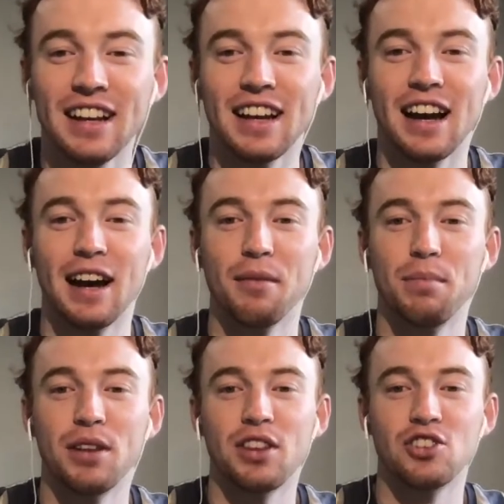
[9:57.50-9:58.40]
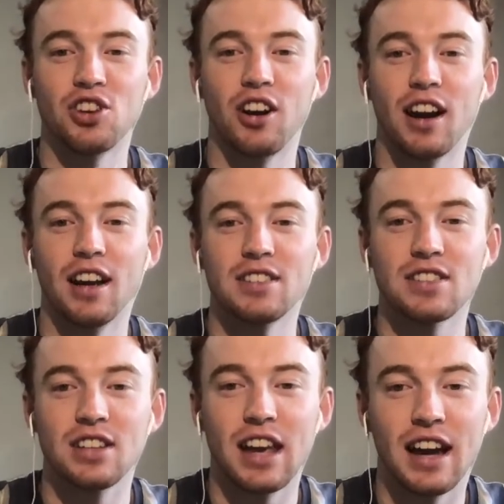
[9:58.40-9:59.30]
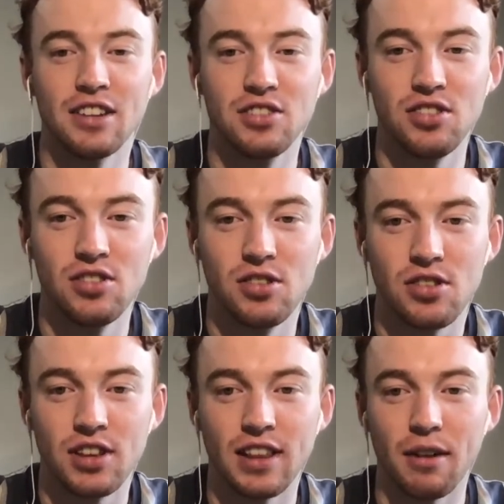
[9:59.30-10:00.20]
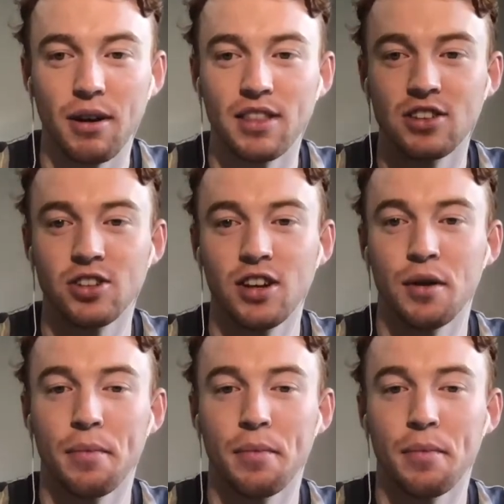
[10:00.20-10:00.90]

But the Giants, how do you think they went this year?